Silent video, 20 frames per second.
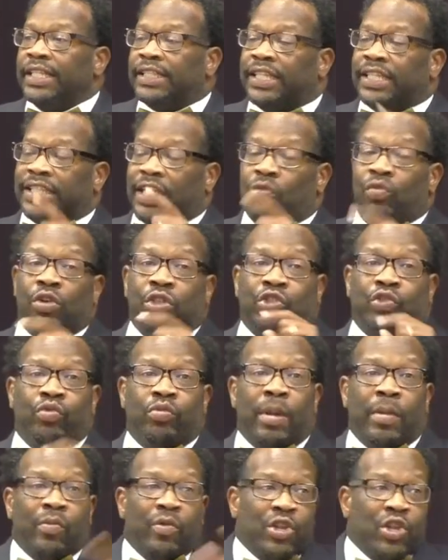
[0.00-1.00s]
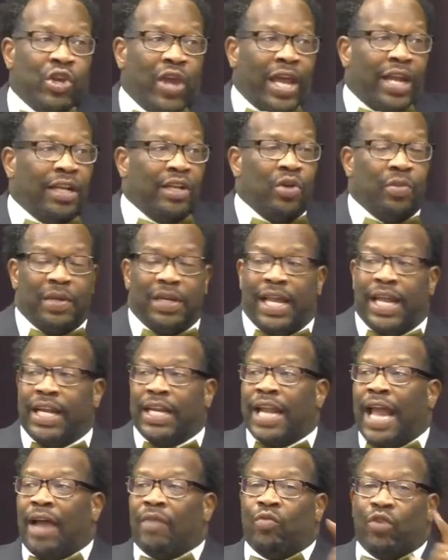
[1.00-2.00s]
He says, I want you to remember when you got
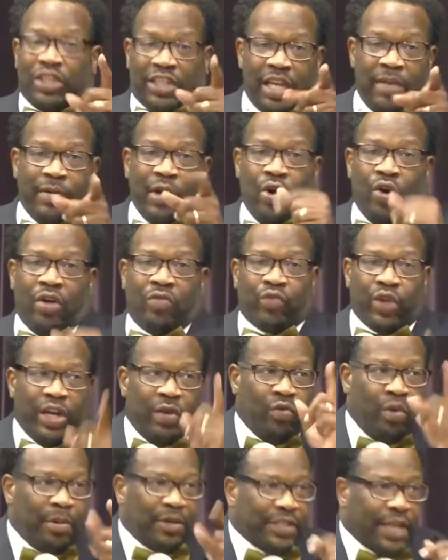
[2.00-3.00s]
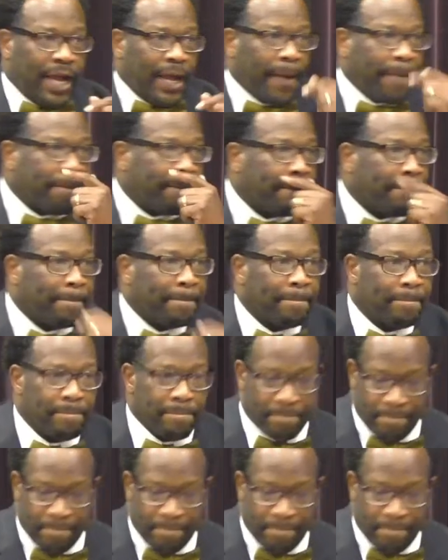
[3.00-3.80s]
illuminated. I want to keep going. Read it one more time.